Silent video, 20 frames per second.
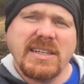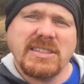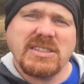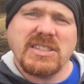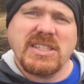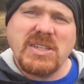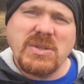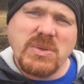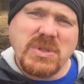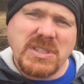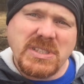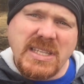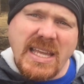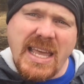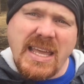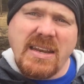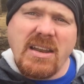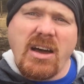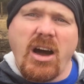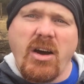She was
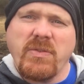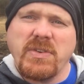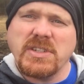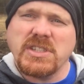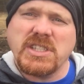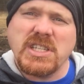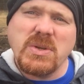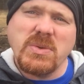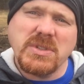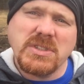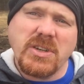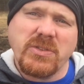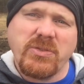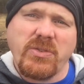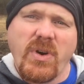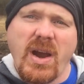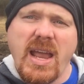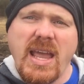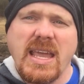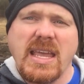standoffish, she was
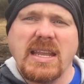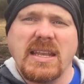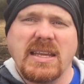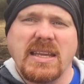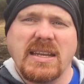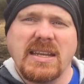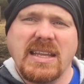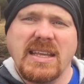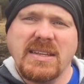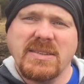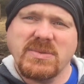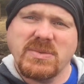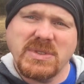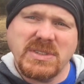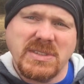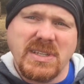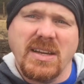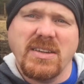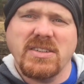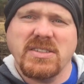afraid, and it
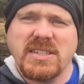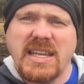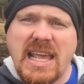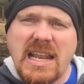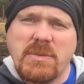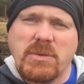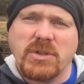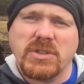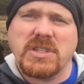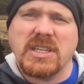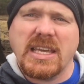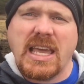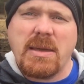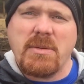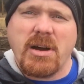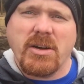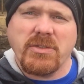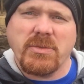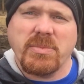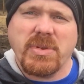was understandable. She
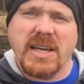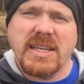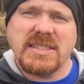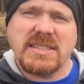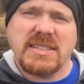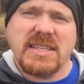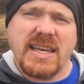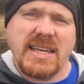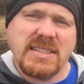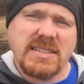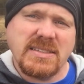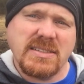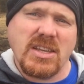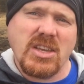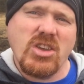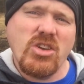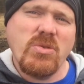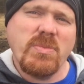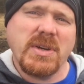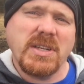came off the plains of Texas, a
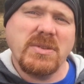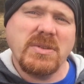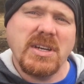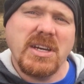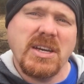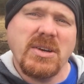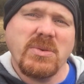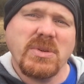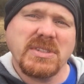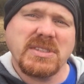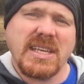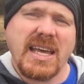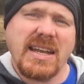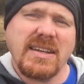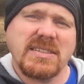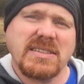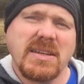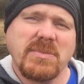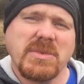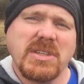human was
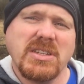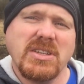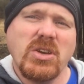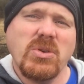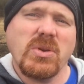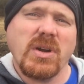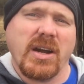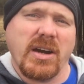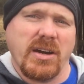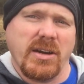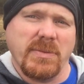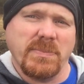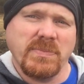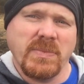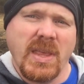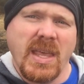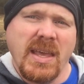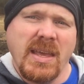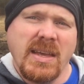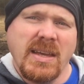kind of something new to her.
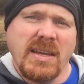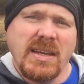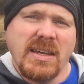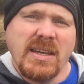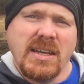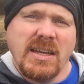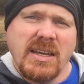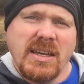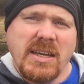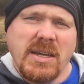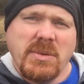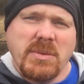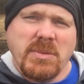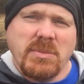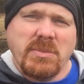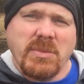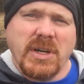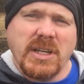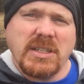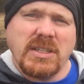
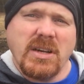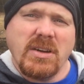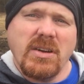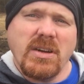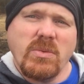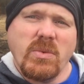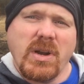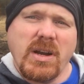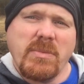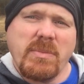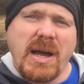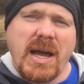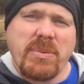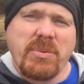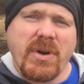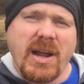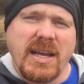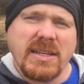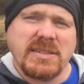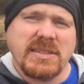But during one of my
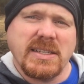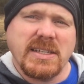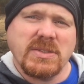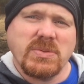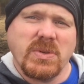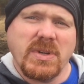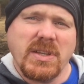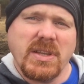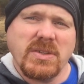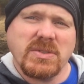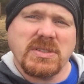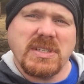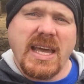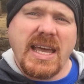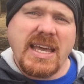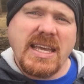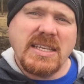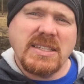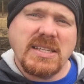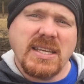process, one of those
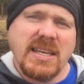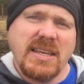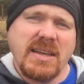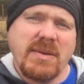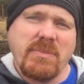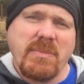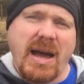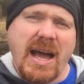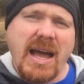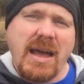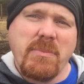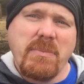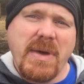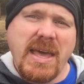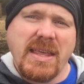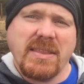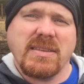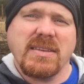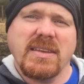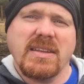days, my
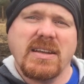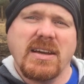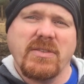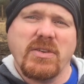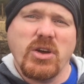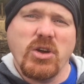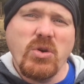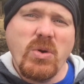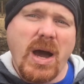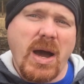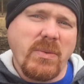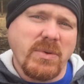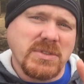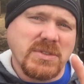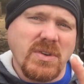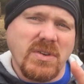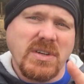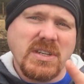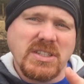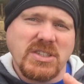method of who I
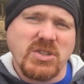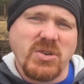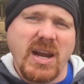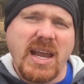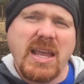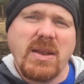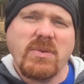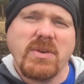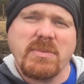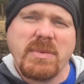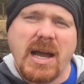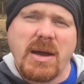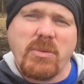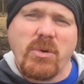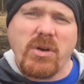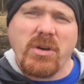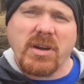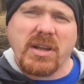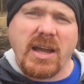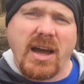was going to train with my
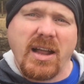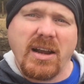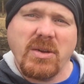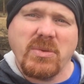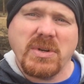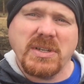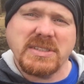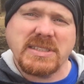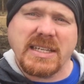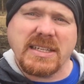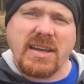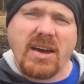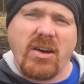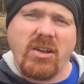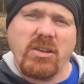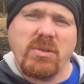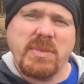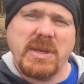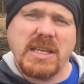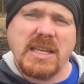border collie was I
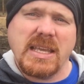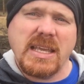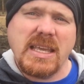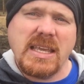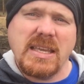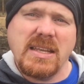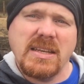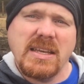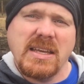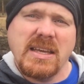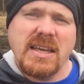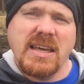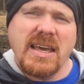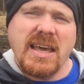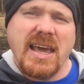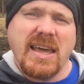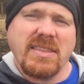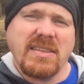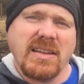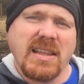call them in to eat,
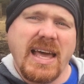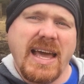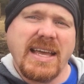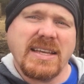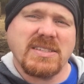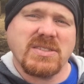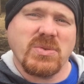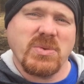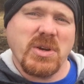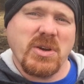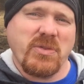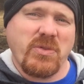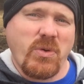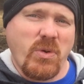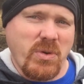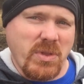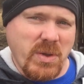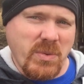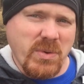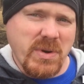and the last three or
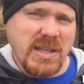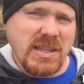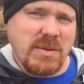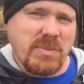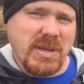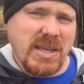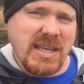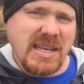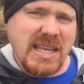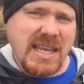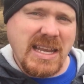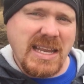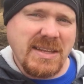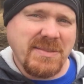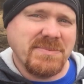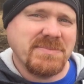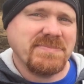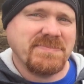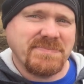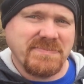four that were in the pen
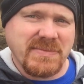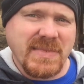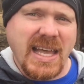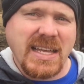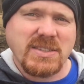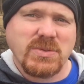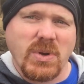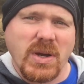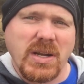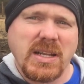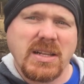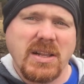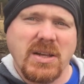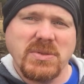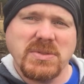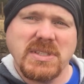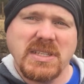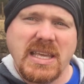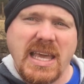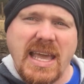eating, that's what I
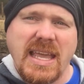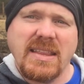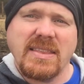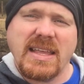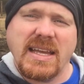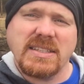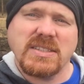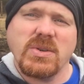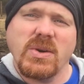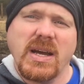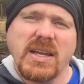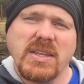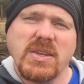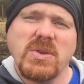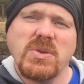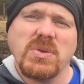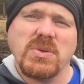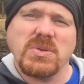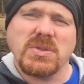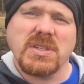closed the gate, and that's who I
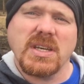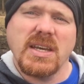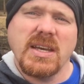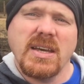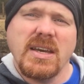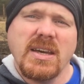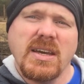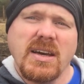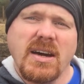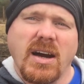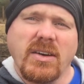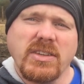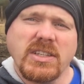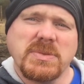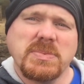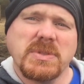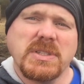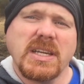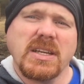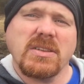used. On
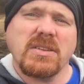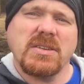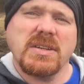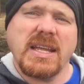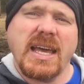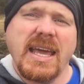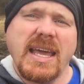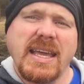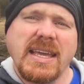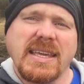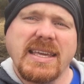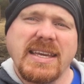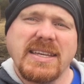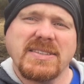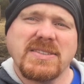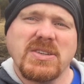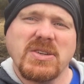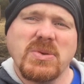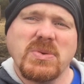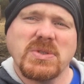this particular day,
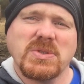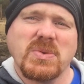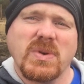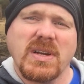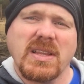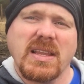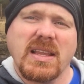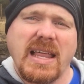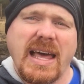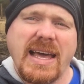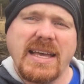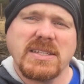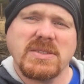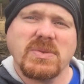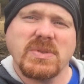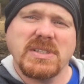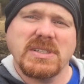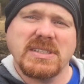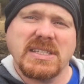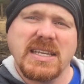guess who was one of the
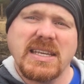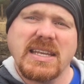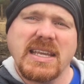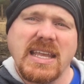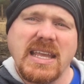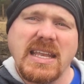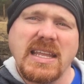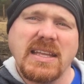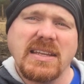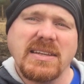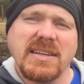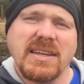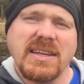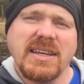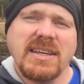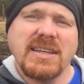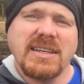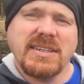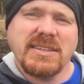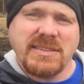last ones in eating?
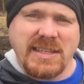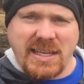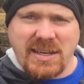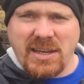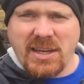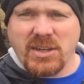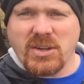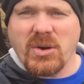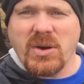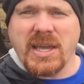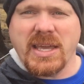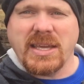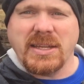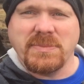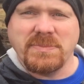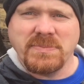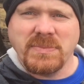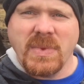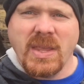That knucklehead.